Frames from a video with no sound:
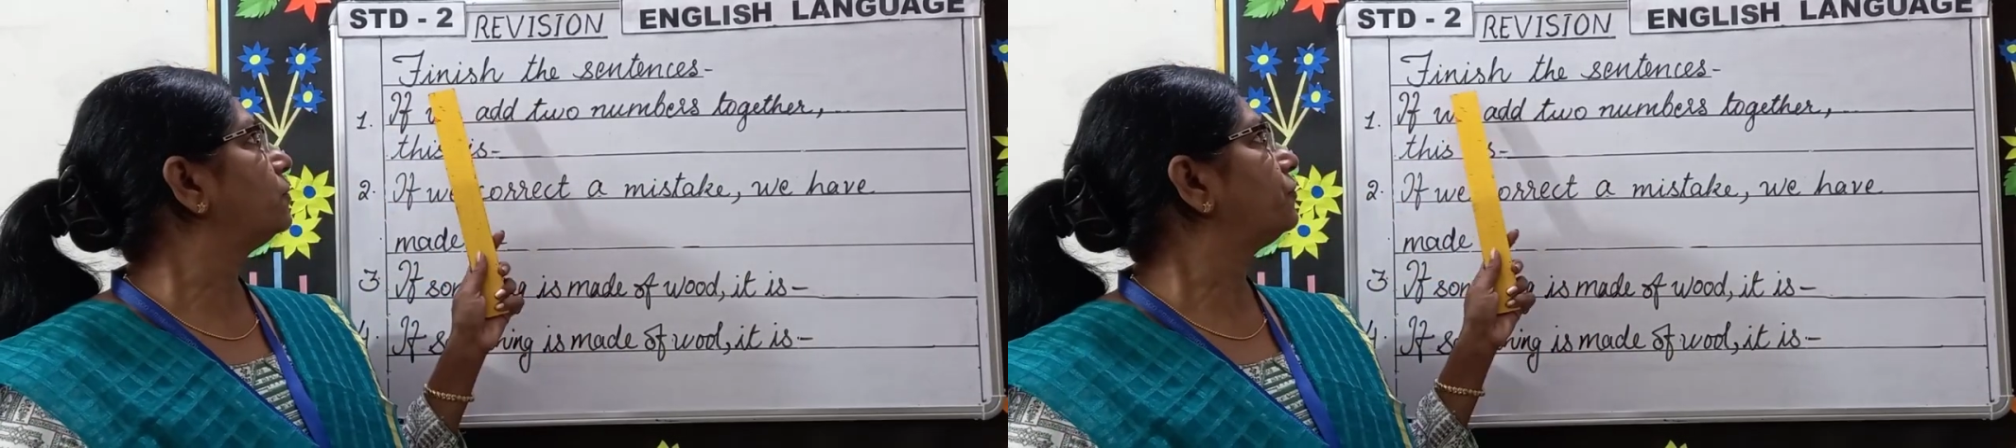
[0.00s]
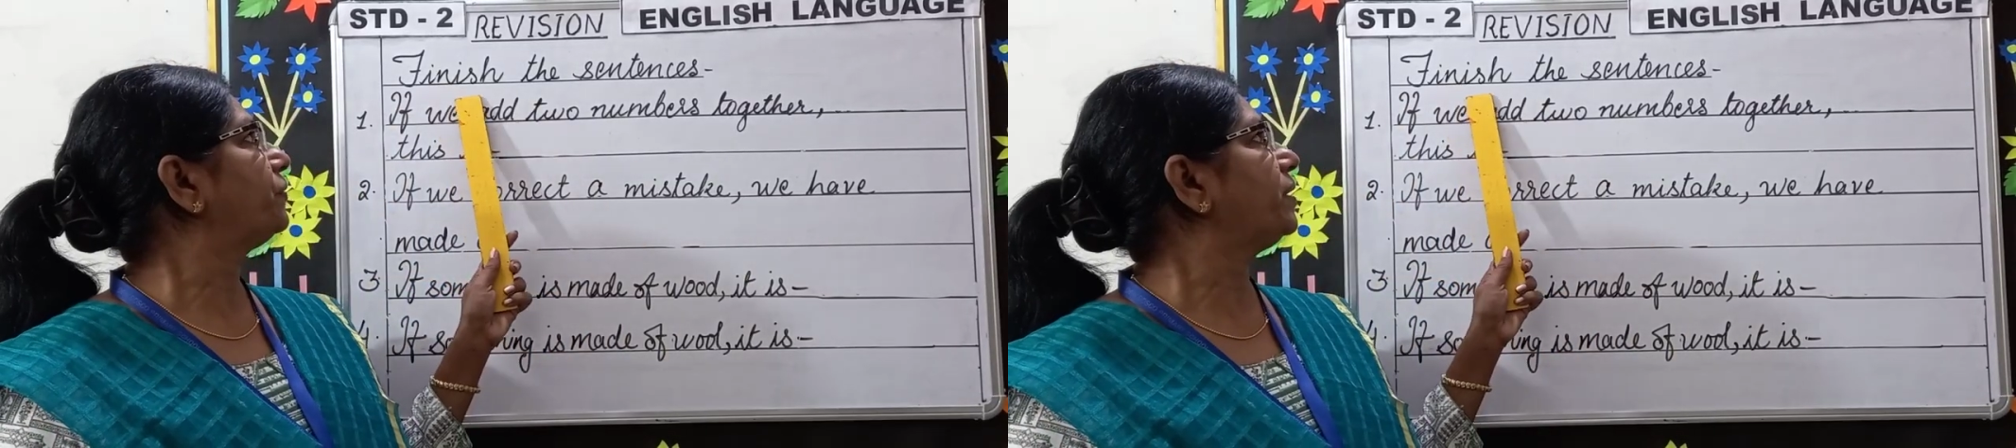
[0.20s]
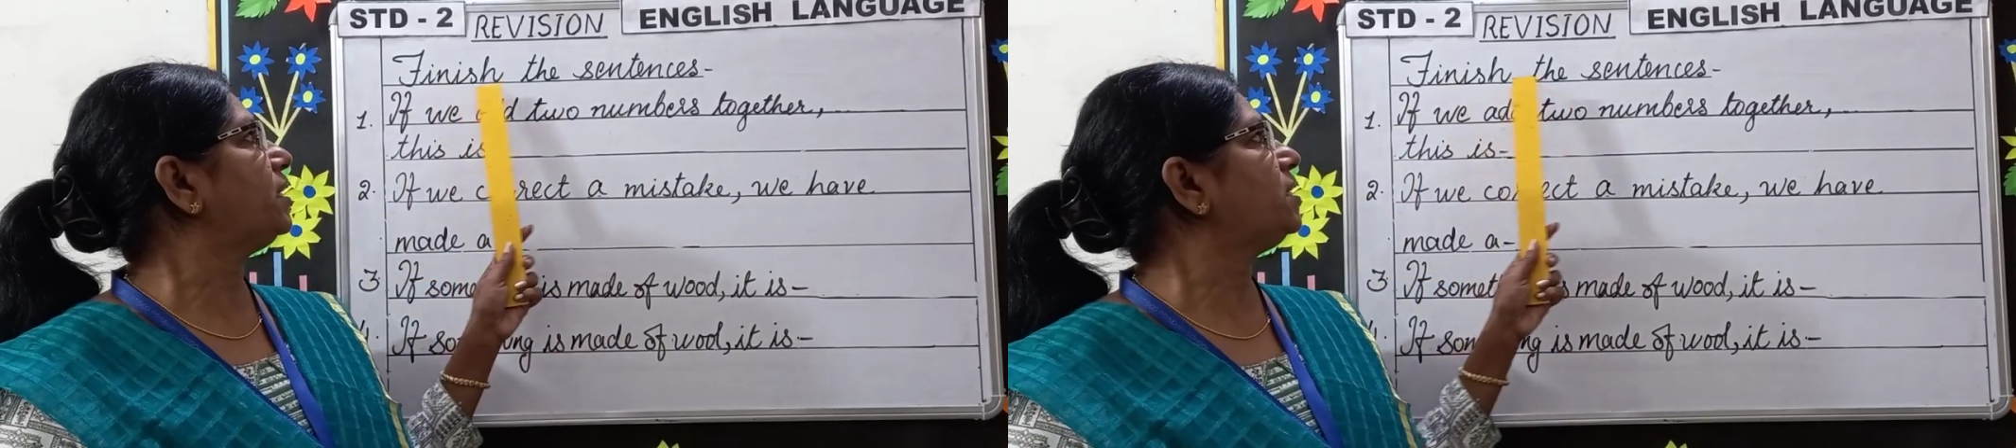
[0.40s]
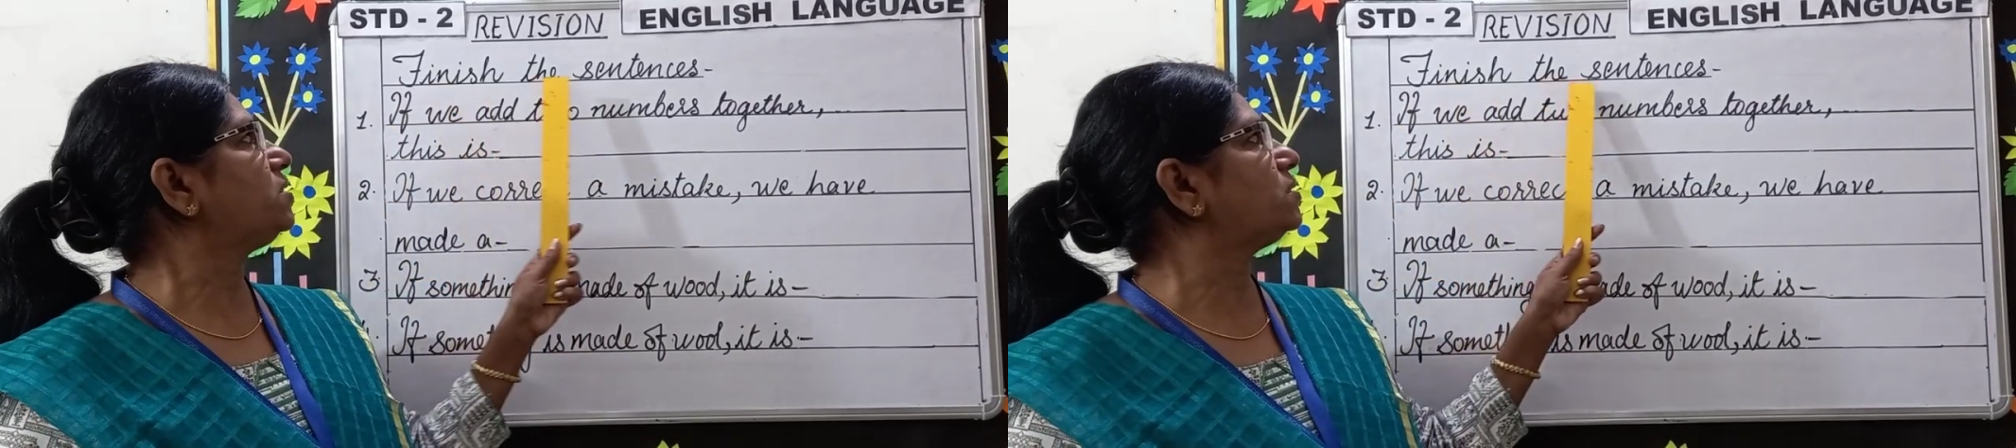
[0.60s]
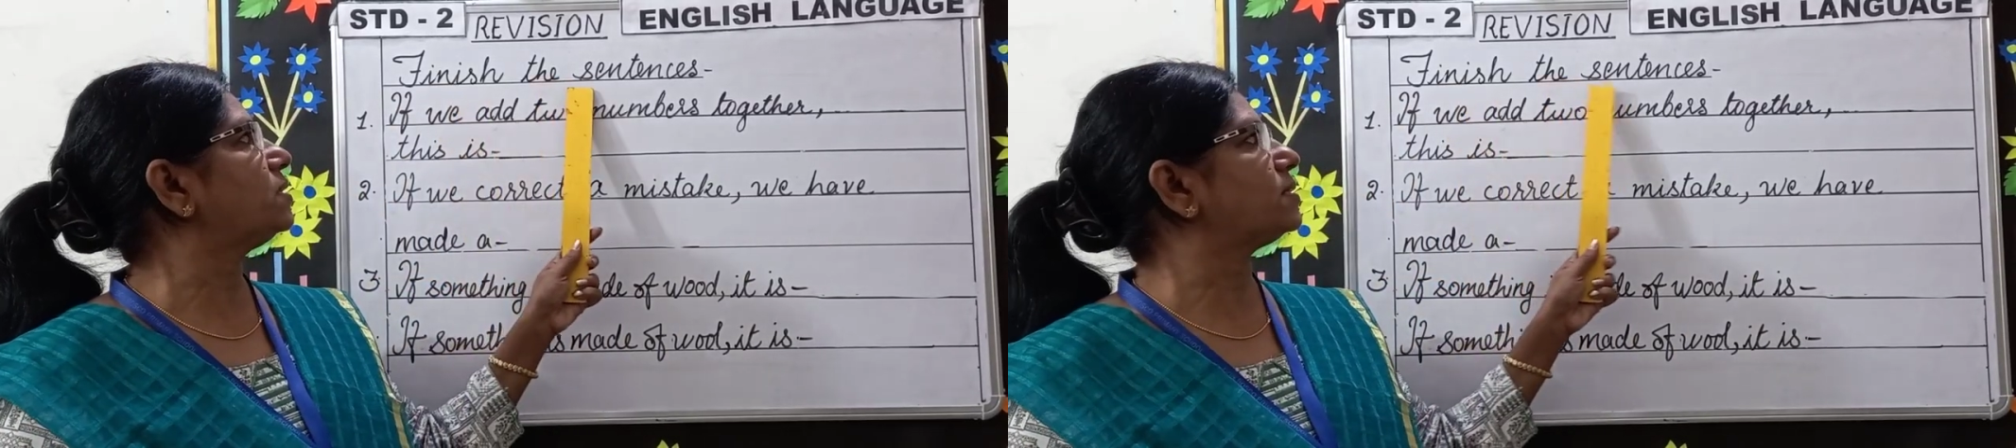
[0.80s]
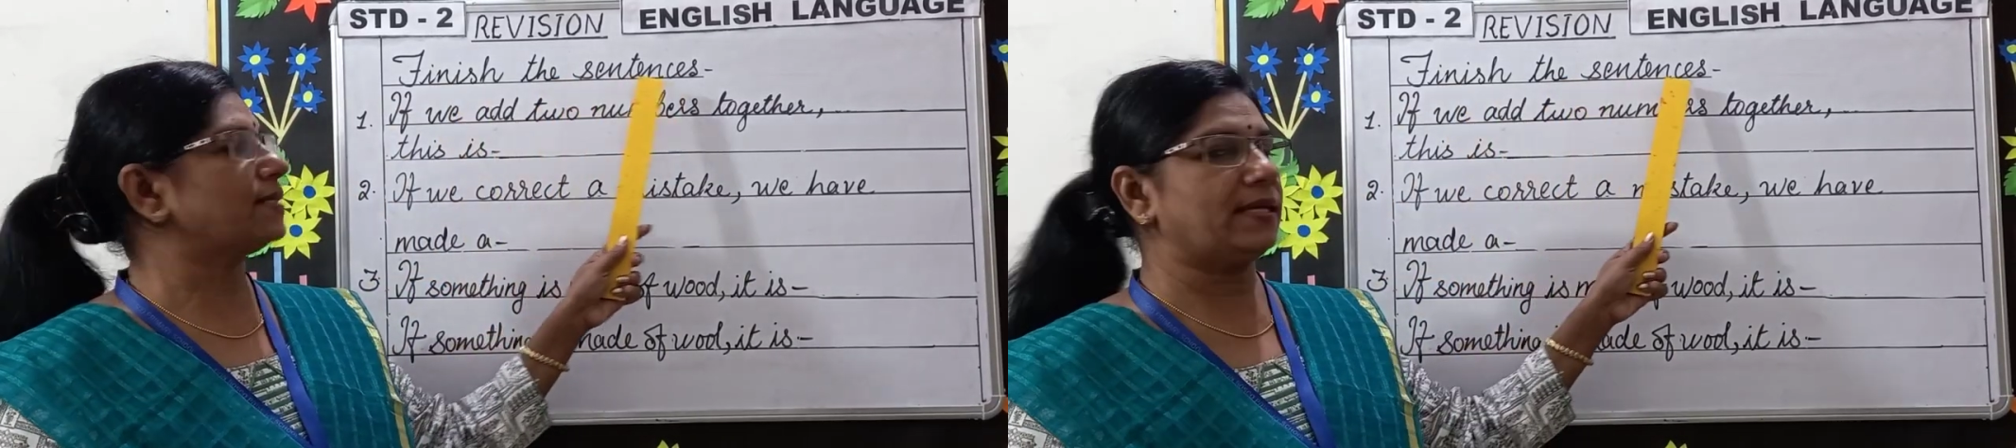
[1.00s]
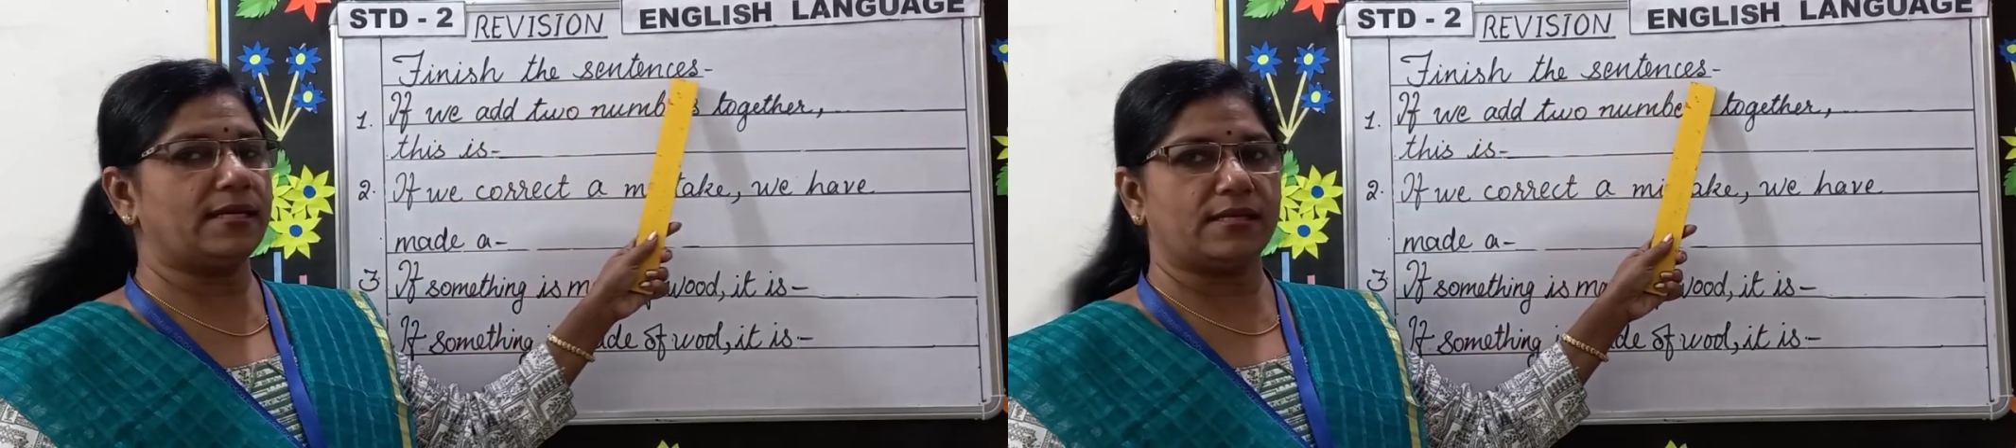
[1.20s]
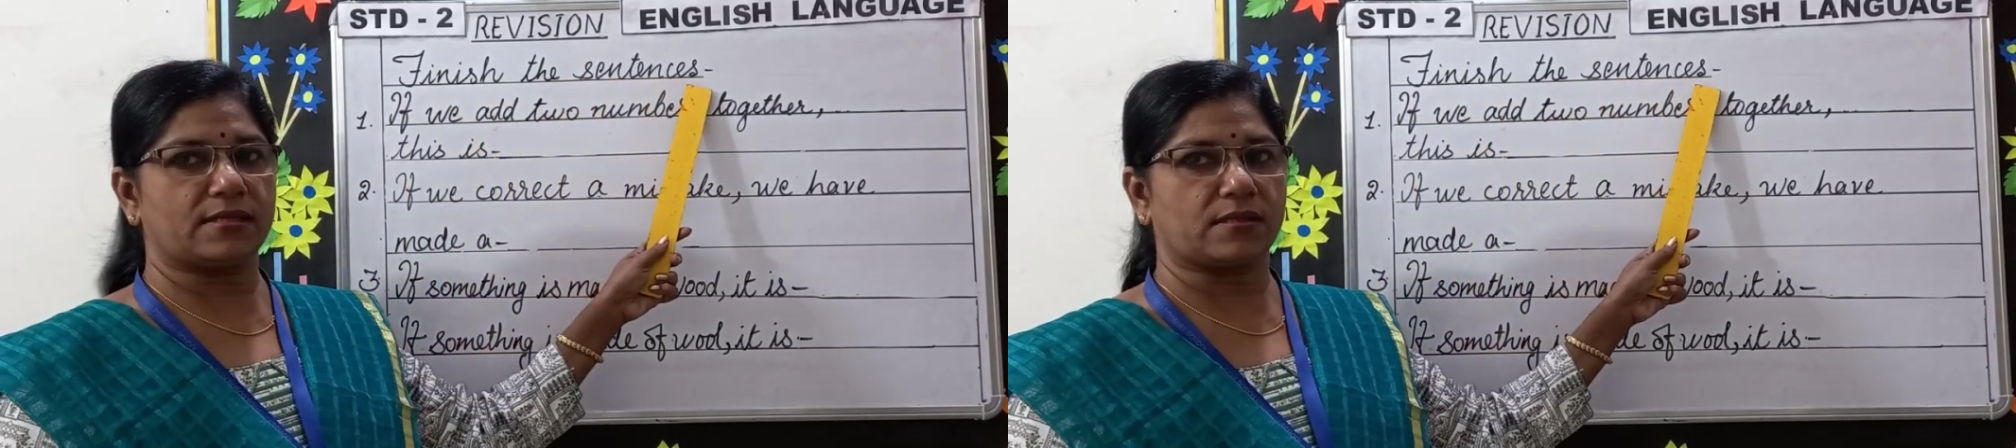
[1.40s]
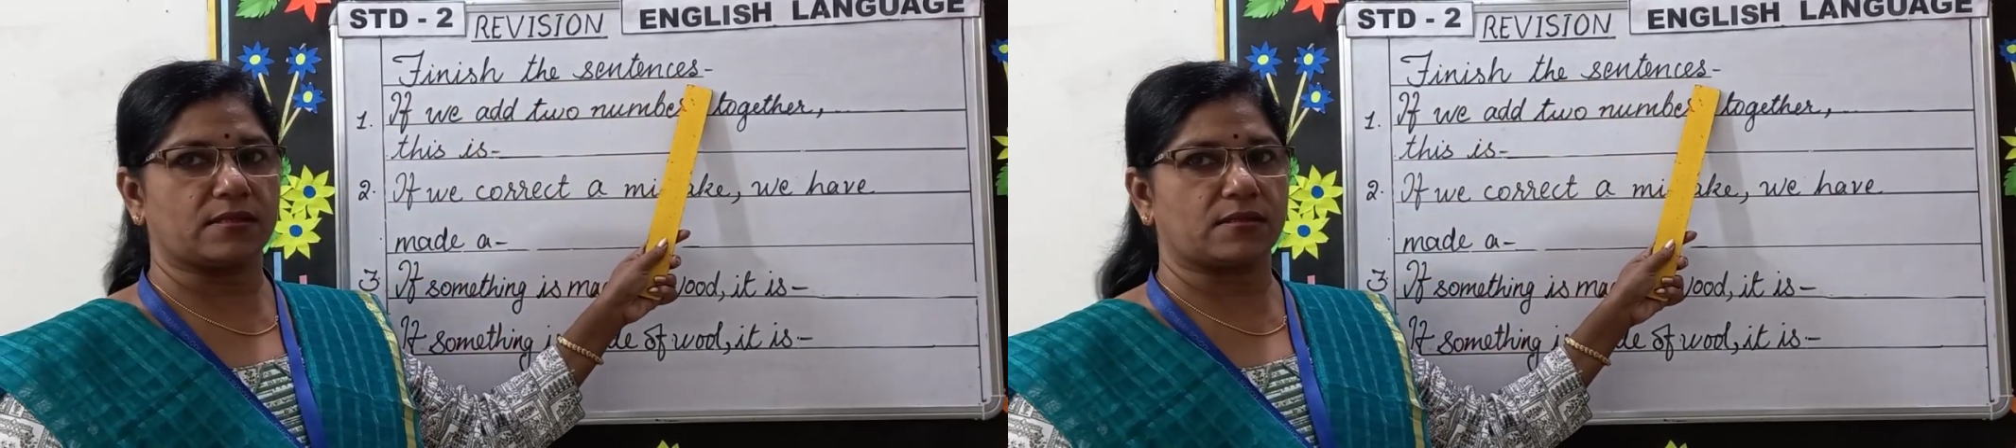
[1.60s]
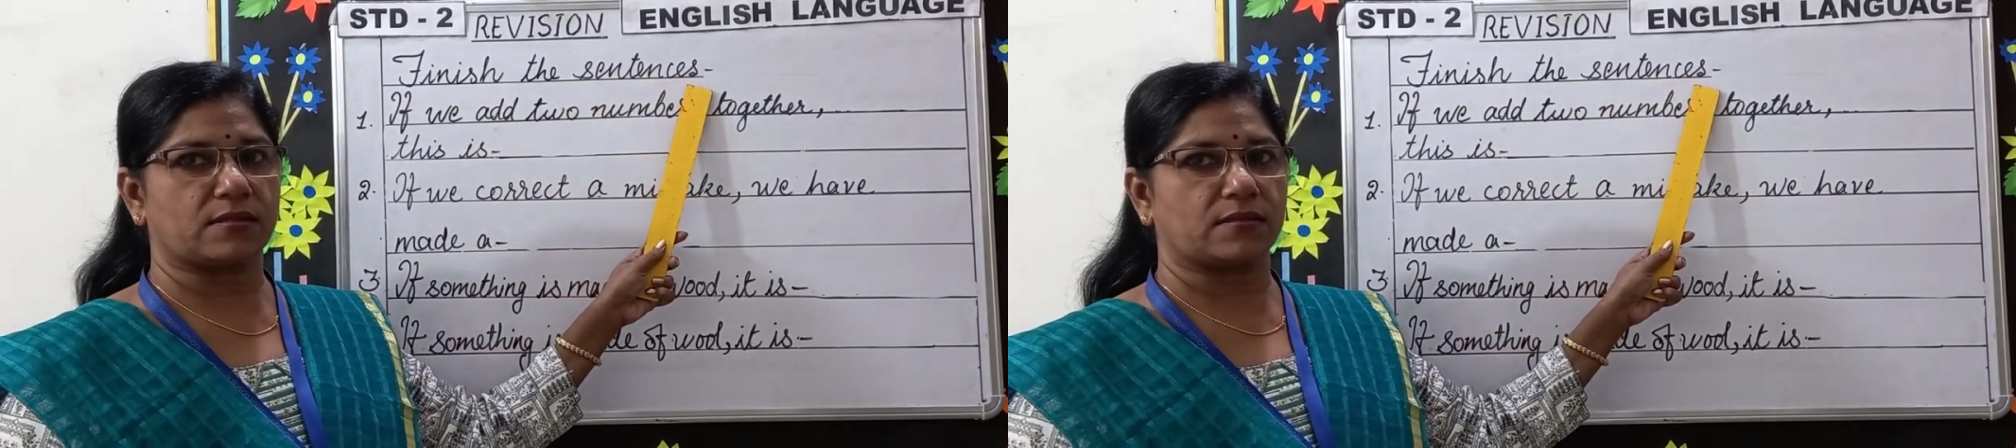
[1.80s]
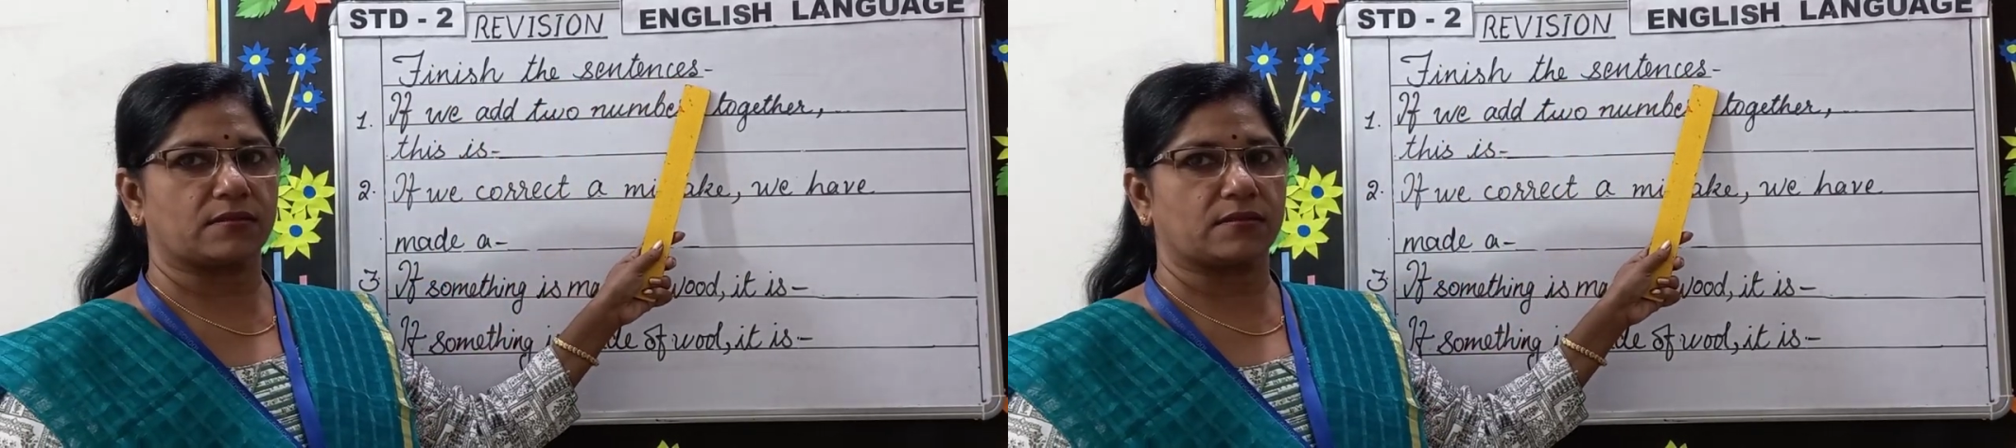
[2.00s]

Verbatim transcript: finish the sentences.